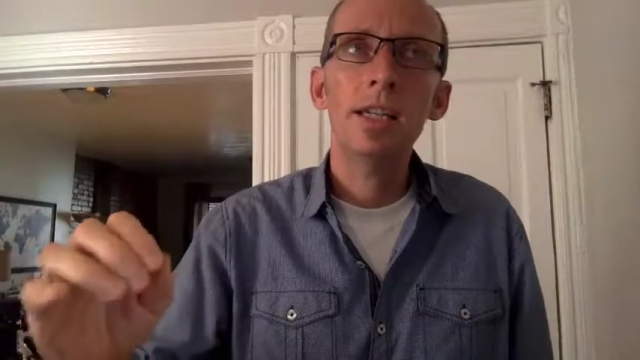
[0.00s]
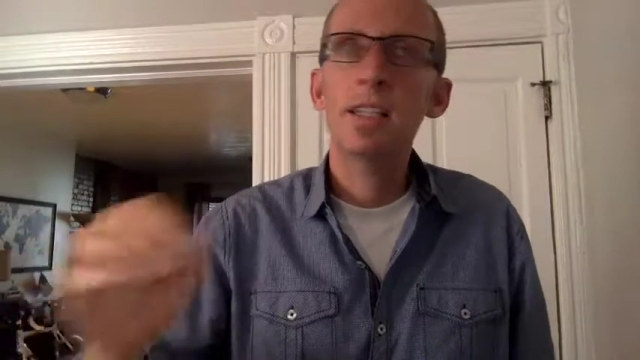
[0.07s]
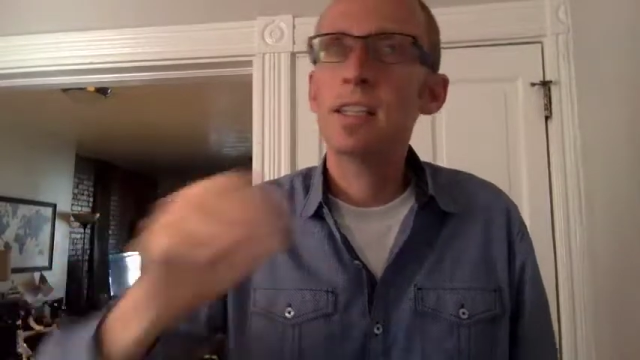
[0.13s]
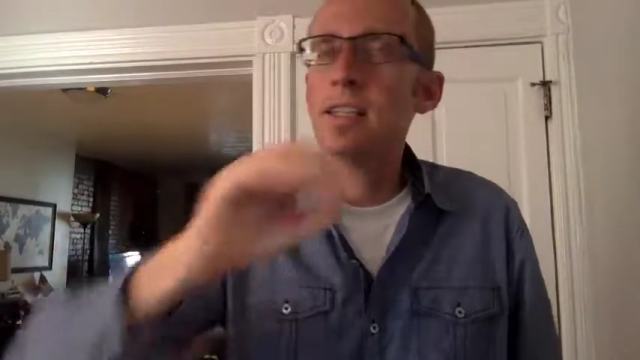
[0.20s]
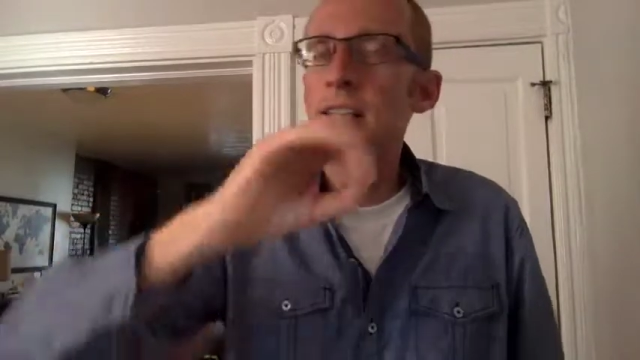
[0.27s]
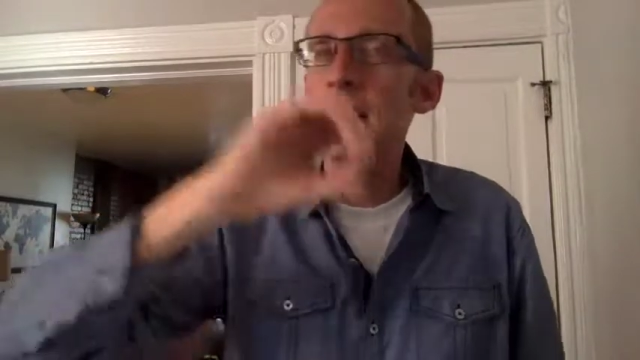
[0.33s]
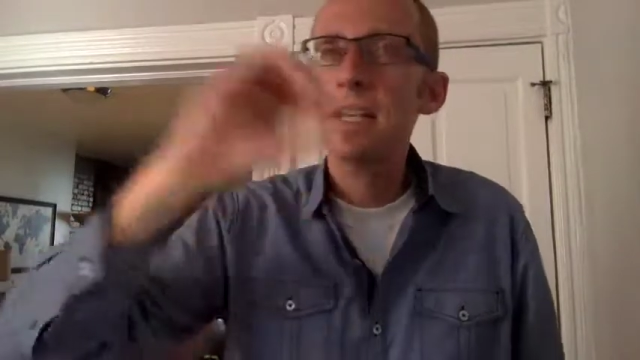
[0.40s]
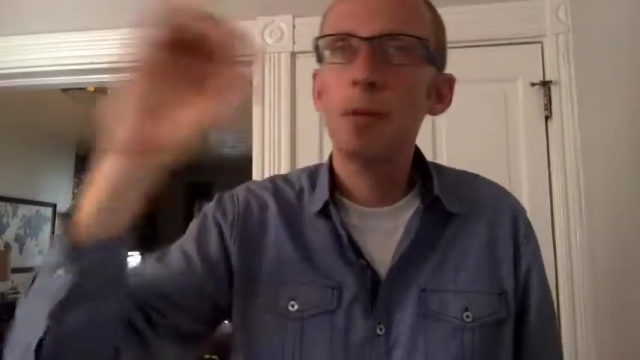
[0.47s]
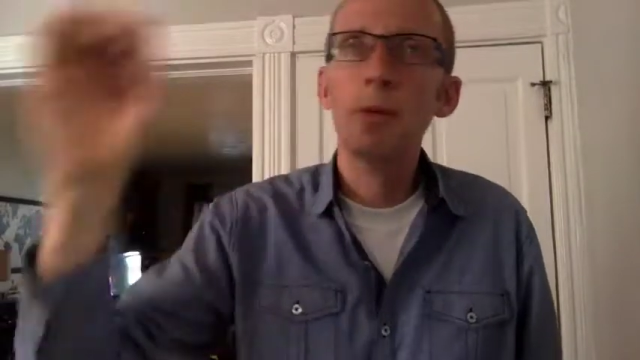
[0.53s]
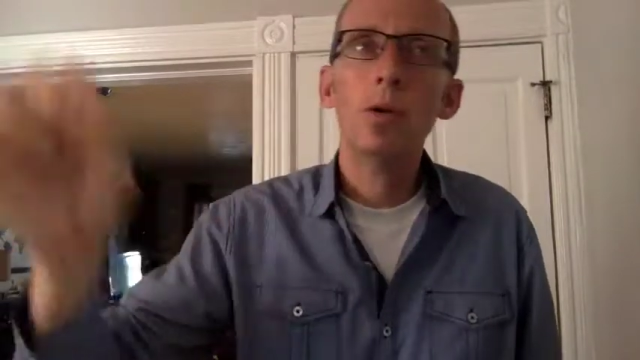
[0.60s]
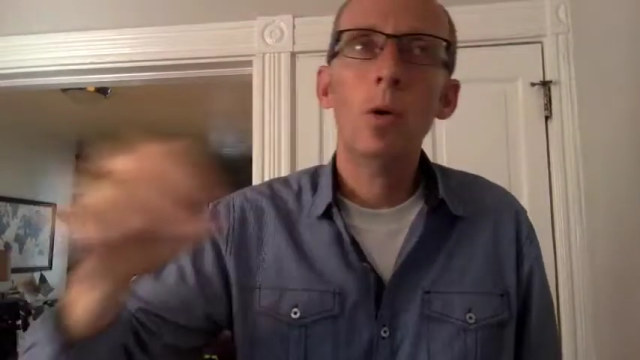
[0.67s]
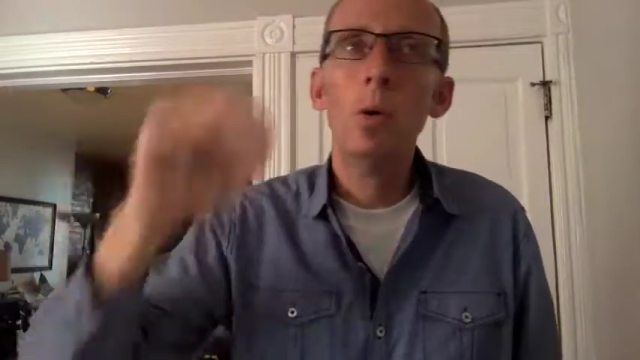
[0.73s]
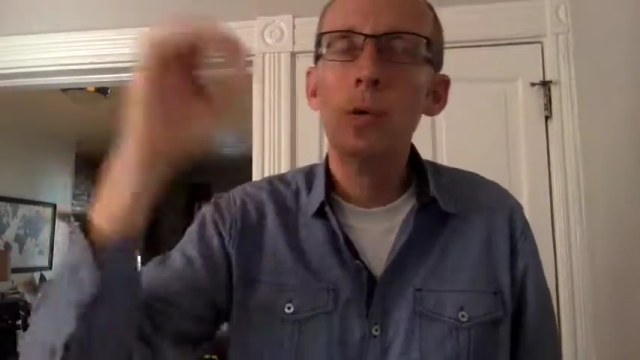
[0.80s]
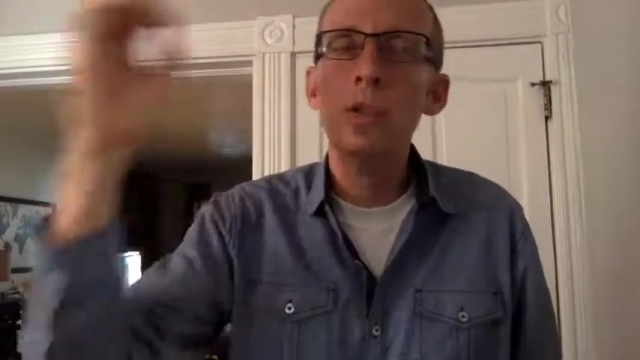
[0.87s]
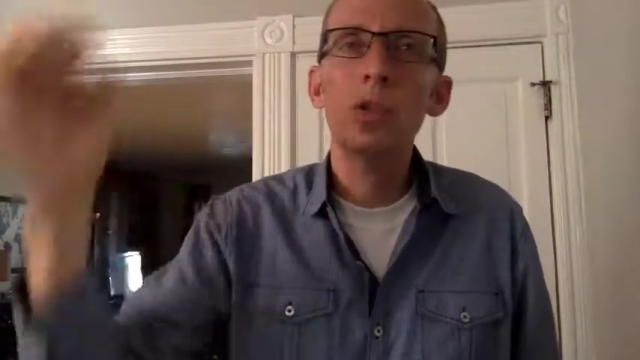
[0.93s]
This is not going to
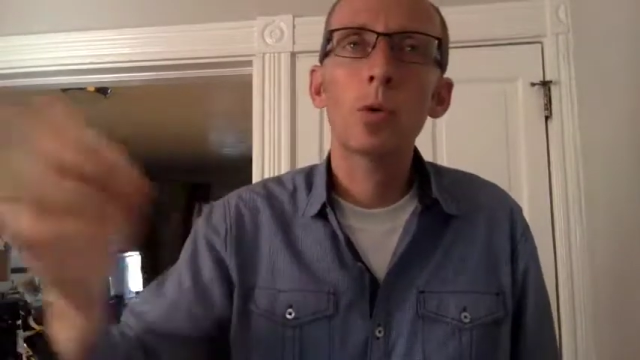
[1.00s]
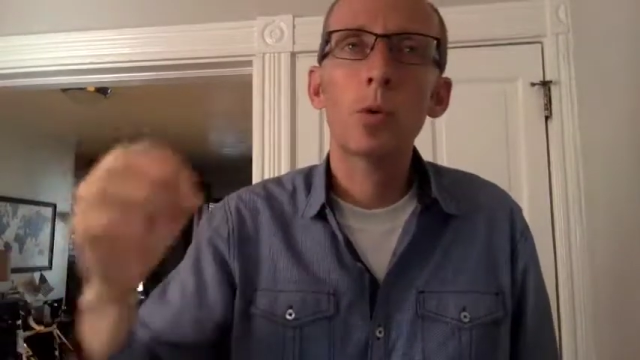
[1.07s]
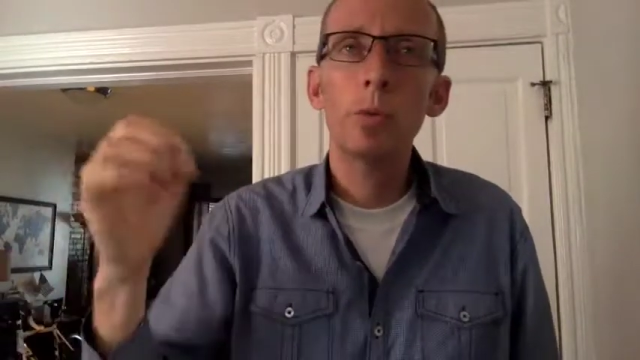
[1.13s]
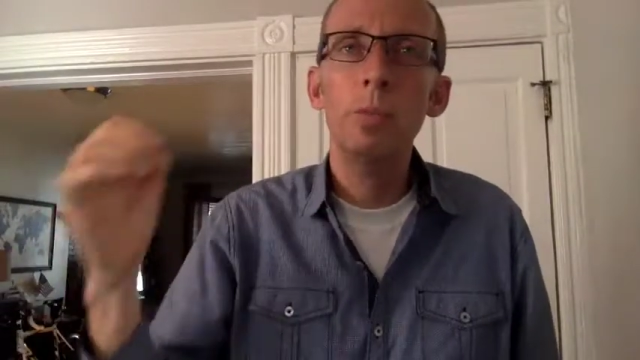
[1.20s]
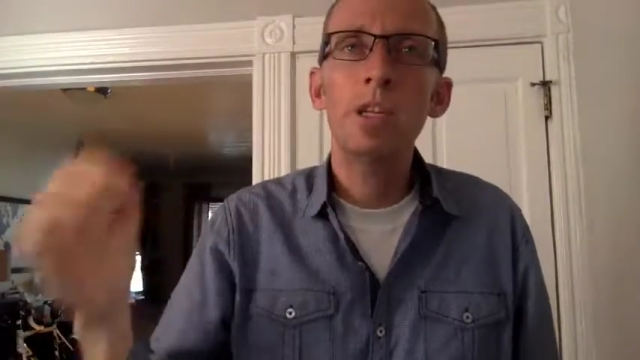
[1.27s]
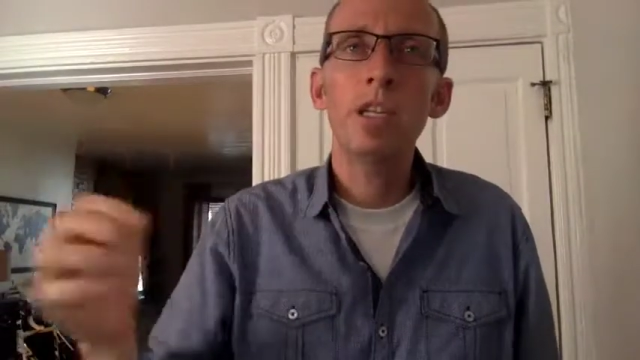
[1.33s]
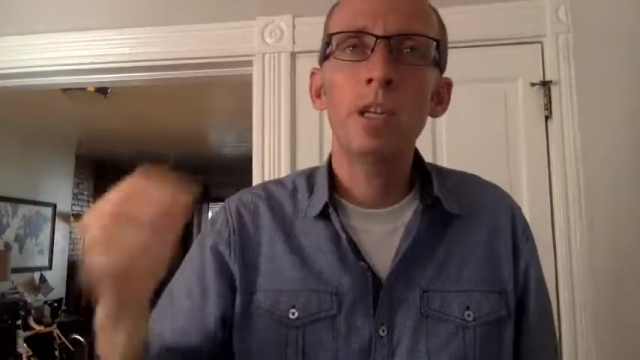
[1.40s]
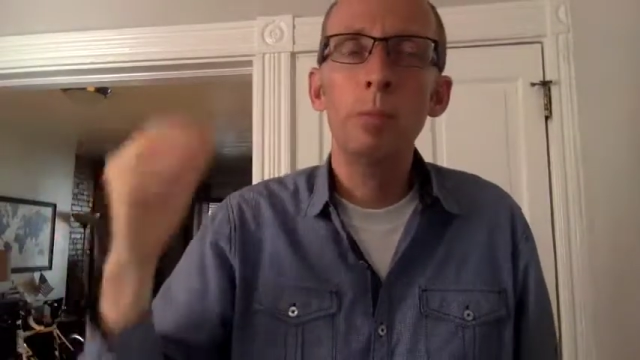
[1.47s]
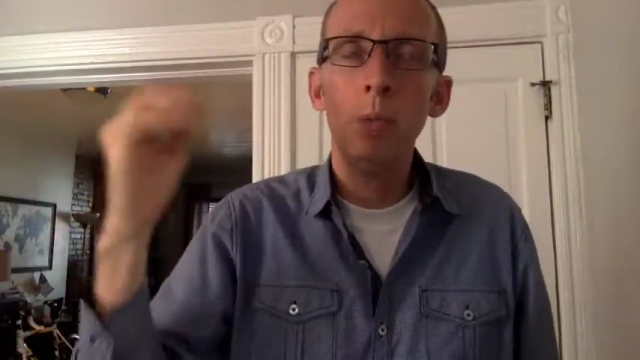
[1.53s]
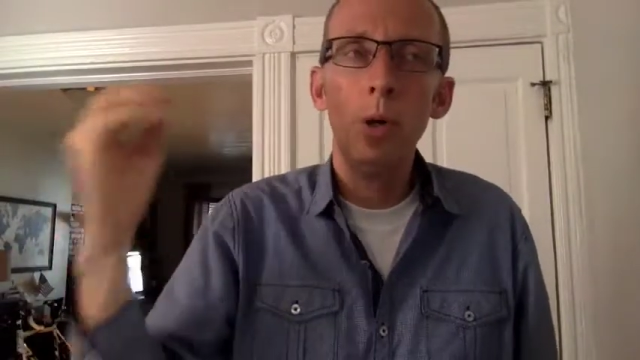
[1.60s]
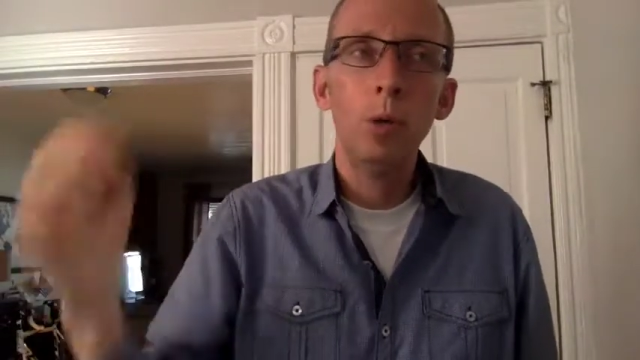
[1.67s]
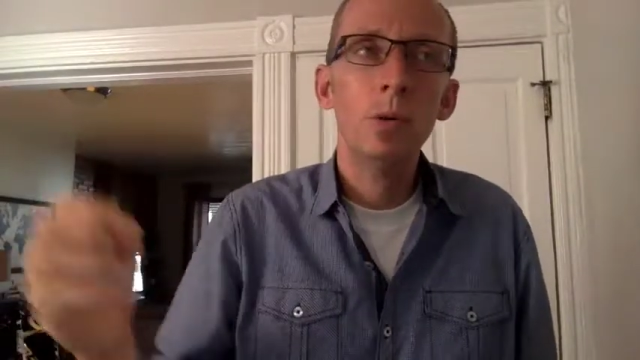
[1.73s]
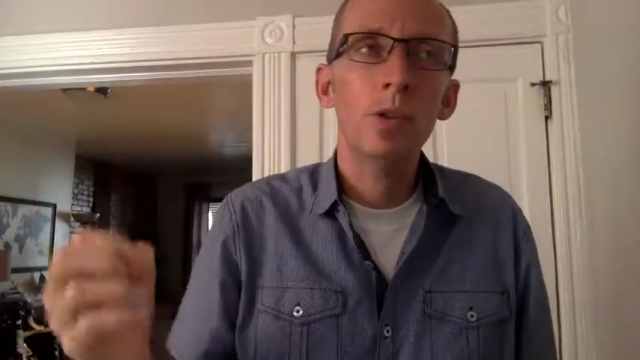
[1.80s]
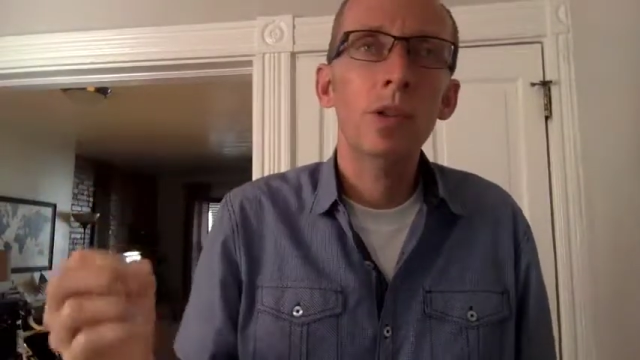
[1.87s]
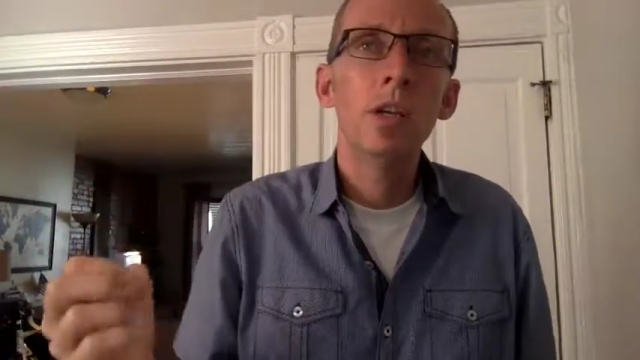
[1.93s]
be the only social media
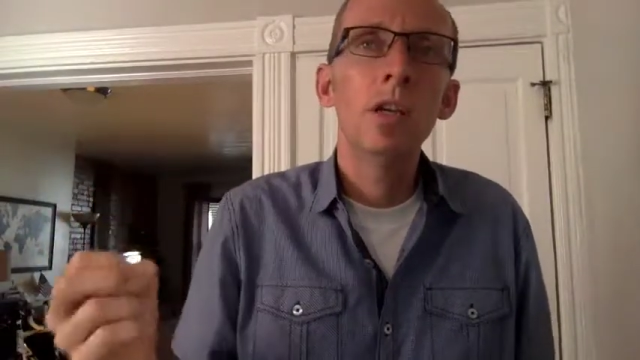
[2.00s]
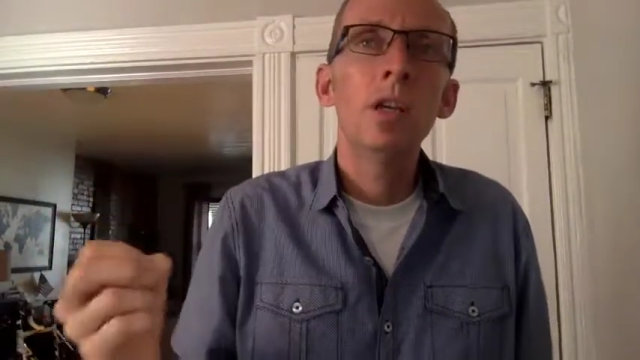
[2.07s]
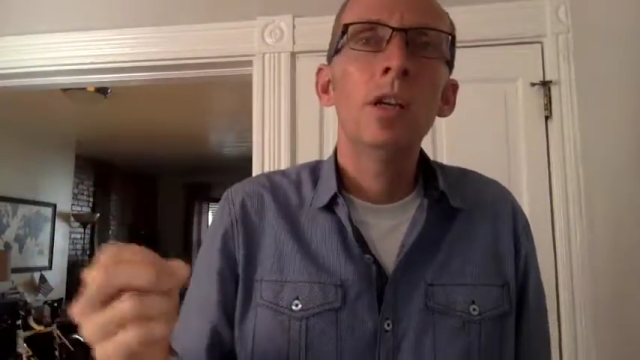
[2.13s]
post